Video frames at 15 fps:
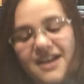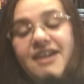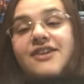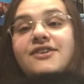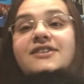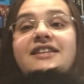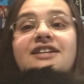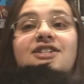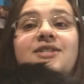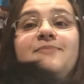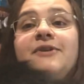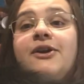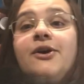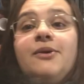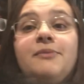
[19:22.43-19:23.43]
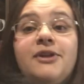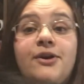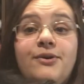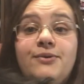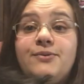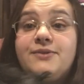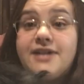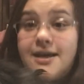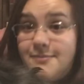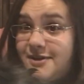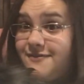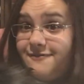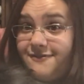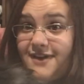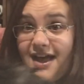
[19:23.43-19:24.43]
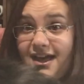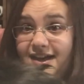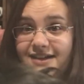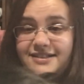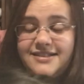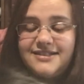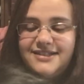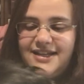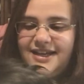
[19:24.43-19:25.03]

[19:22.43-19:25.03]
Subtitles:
You'd think she's been home alone all day, but in fact,